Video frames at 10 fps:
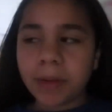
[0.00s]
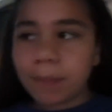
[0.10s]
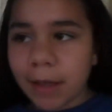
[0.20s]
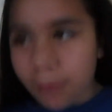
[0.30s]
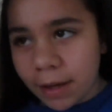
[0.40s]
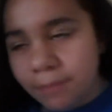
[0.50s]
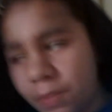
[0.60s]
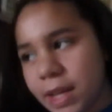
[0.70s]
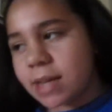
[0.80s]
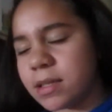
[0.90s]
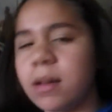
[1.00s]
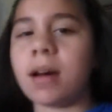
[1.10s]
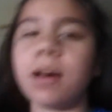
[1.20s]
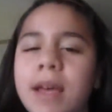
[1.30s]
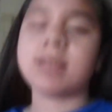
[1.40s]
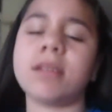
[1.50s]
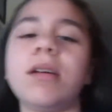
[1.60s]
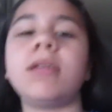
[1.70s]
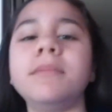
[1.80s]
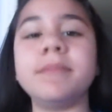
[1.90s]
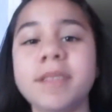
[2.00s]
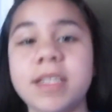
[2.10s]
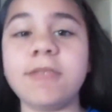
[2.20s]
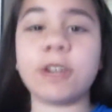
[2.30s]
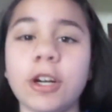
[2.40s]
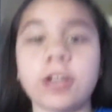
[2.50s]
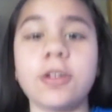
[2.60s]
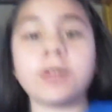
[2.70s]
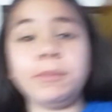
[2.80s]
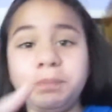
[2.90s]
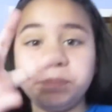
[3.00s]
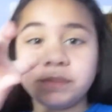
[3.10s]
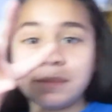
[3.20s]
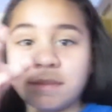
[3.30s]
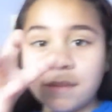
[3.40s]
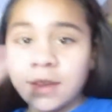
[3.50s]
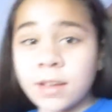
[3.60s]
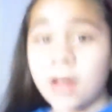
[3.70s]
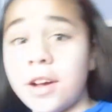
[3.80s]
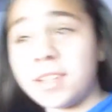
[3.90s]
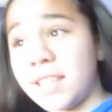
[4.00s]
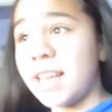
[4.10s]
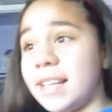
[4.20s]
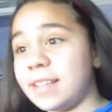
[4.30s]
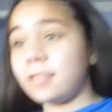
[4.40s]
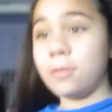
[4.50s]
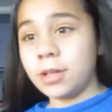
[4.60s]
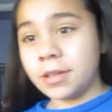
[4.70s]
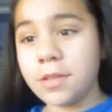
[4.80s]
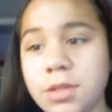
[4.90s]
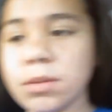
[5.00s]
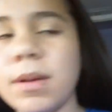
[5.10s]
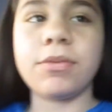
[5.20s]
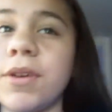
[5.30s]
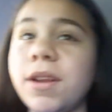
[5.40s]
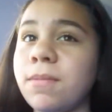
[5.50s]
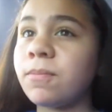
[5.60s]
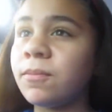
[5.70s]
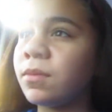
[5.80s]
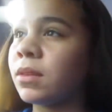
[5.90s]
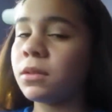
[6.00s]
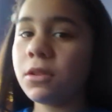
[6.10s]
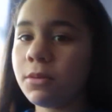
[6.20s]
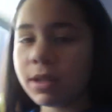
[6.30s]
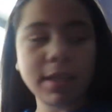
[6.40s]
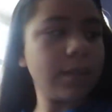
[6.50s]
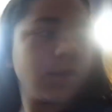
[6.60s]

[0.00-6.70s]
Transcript: By the way, I saw Steve Cardinal again when I was with my friend. We went like